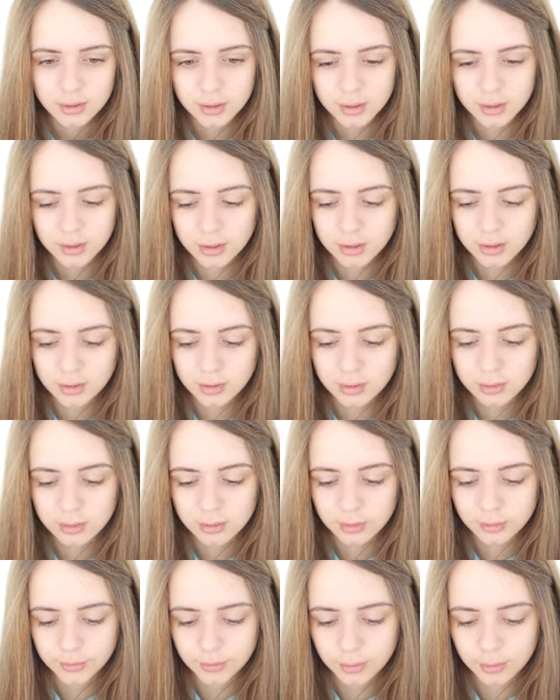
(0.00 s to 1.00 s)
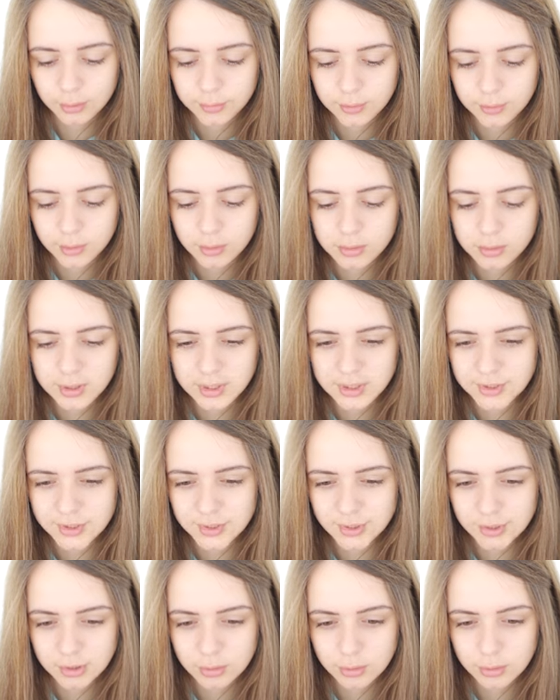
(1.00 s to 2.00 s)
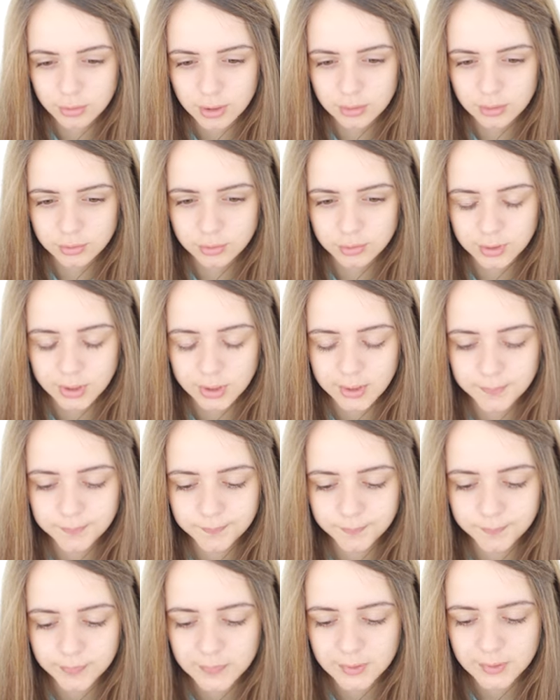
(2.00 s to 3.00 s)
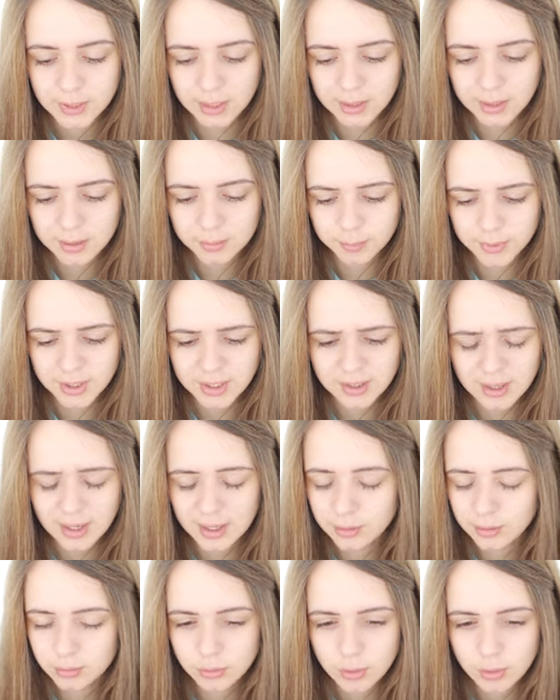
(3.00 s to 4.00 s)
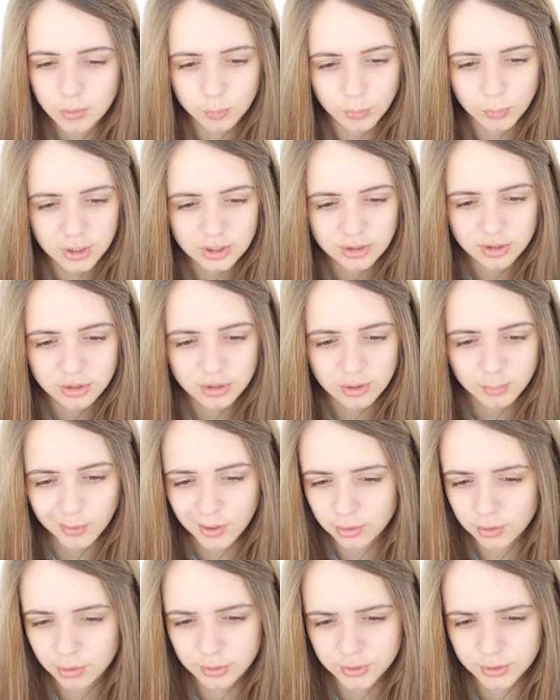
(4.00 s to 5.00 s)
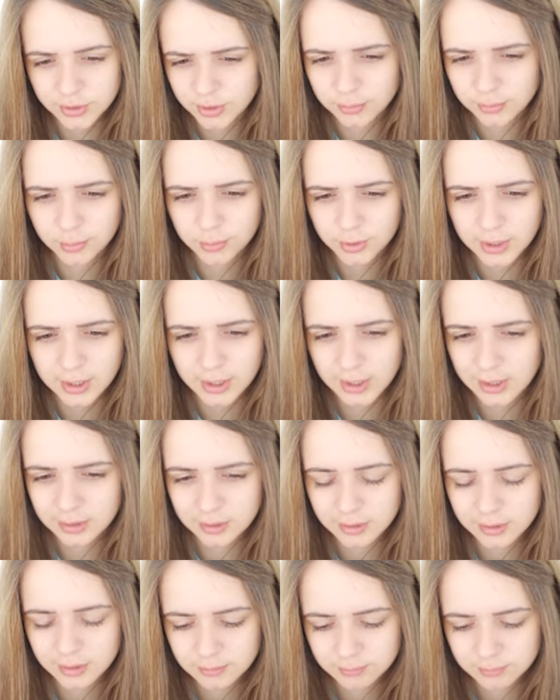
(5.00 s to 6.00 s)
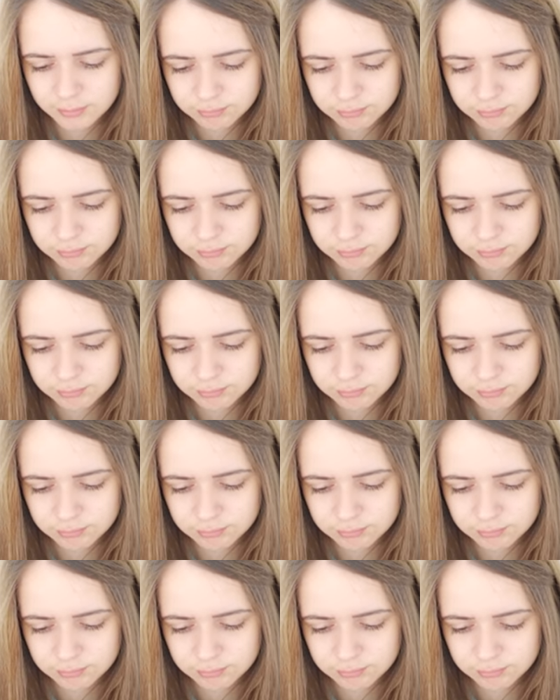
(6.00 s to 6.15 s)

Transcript: And Kosovo, it's a new country. I admit I don't know much about Kosovo yet.